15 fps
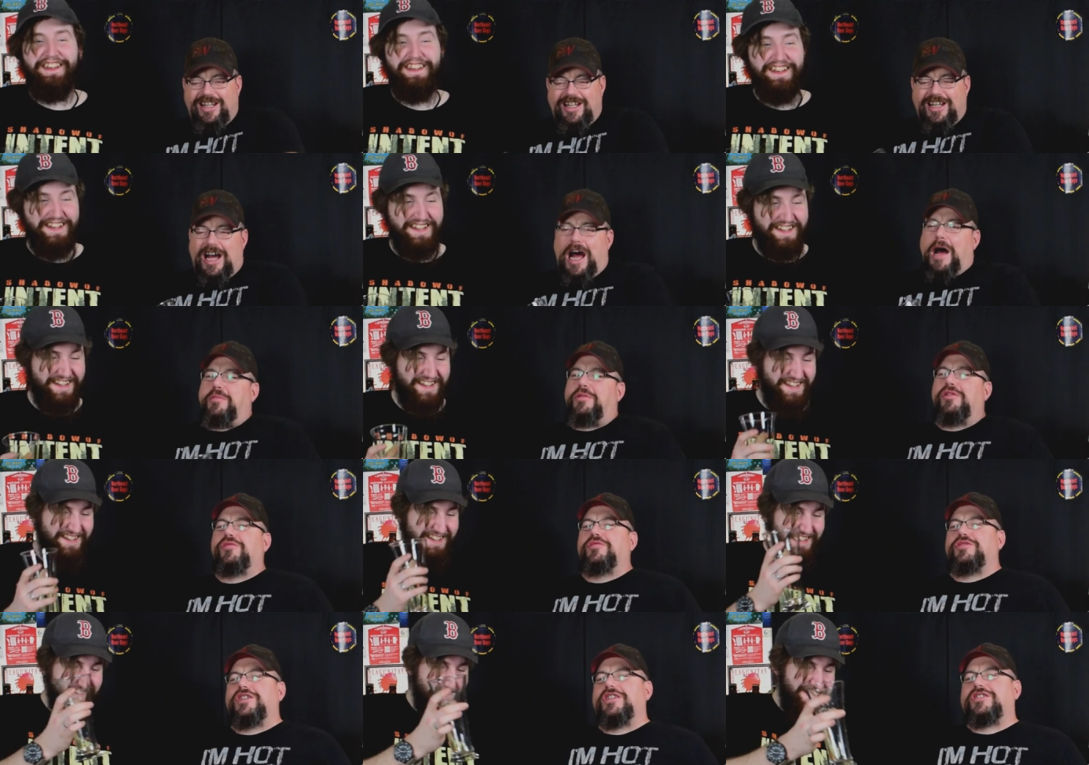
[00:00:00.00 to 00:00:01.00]

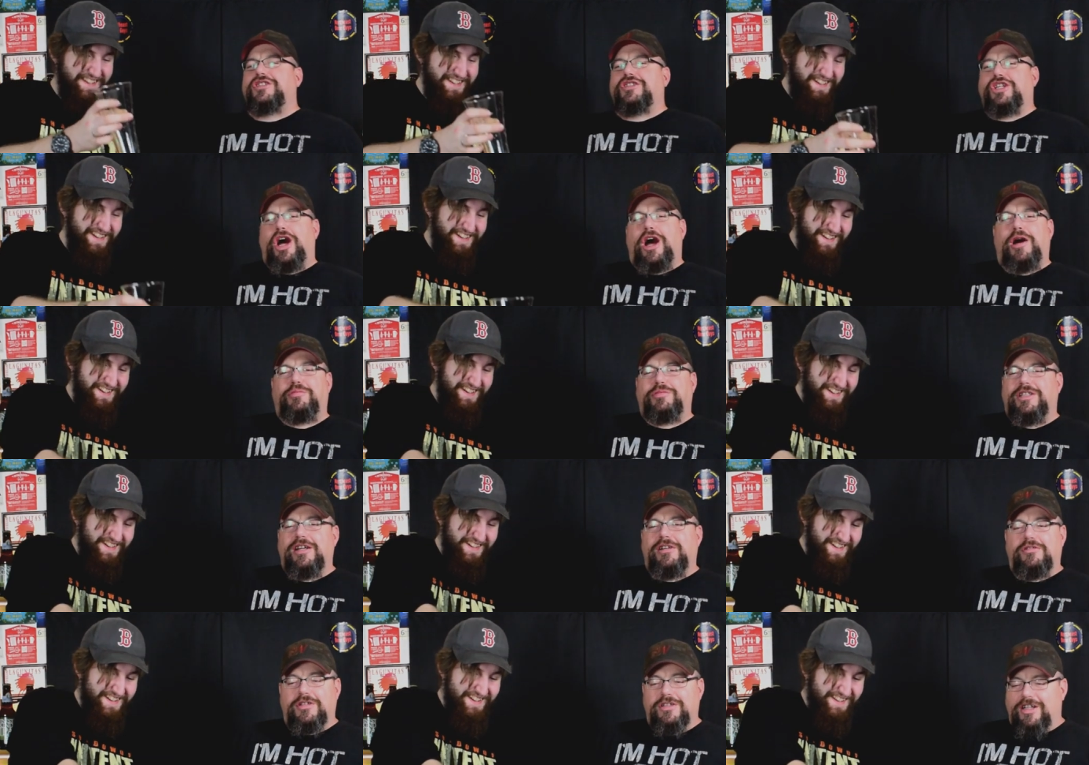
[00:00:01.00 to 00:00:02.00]
Speaker 1: Harpoon just stopped
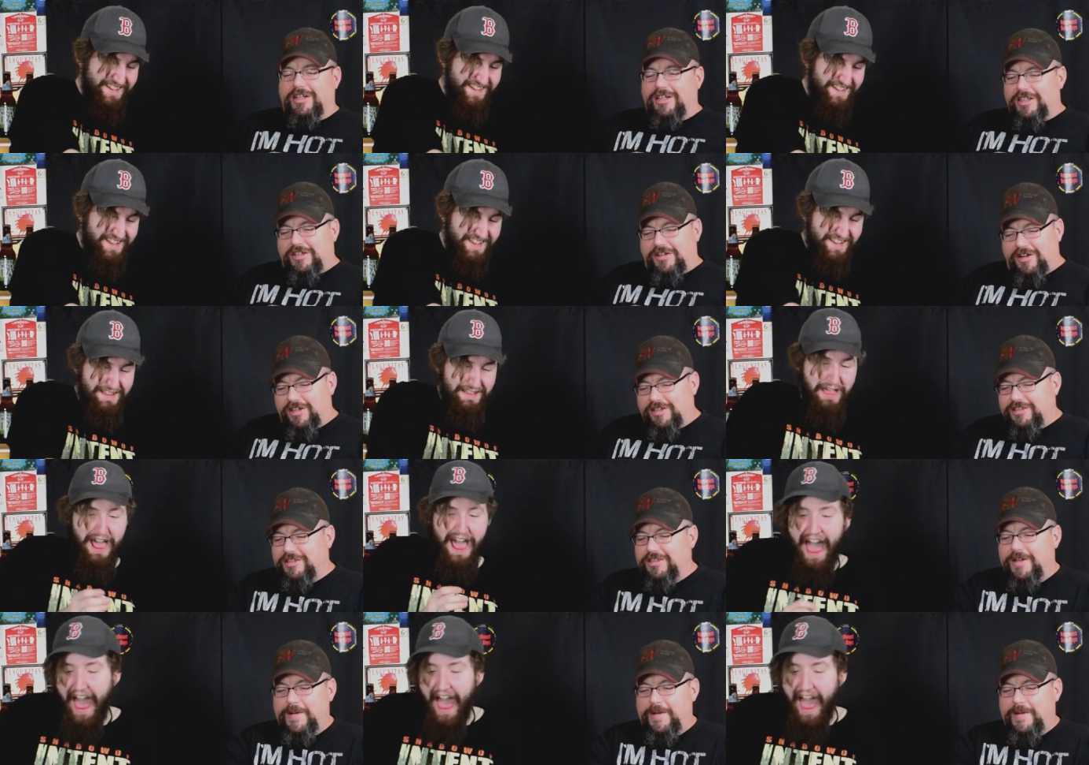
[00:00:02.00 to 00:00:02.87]
dealing with Dunkin' Donuts.